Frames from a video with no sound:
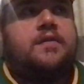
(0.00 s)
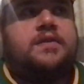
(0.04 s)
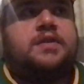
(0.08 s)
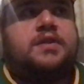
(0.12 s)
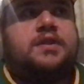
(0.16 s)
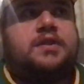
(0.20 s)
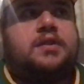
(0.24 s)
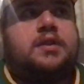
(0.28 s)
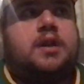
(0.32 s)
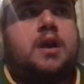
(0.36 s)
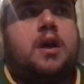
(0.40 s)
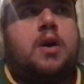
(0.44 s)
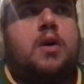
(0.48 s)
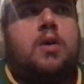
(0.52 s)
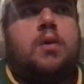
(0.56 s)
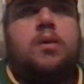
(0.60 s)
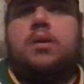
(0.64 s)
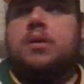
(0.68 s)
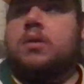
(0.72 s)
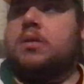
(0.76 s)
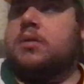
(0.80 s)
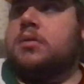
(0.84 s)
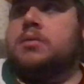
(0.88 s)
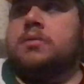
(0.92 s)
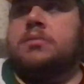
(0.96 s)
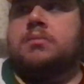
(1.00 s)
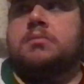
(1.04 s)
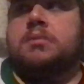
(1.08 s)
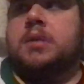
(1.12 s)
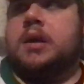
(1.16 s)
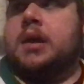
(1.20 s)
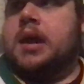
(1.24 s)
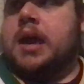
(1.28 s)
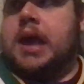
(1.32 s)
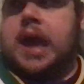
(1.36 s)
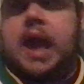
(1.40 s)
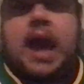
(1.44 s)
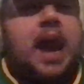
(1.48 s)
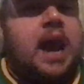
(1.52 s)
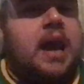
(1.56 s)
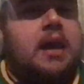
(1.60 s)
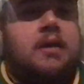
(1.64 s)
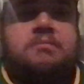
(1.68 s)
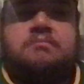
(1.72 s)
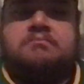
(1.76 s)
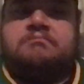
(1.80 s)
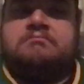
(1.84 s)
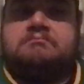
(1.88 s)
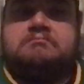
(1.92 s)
So, hey,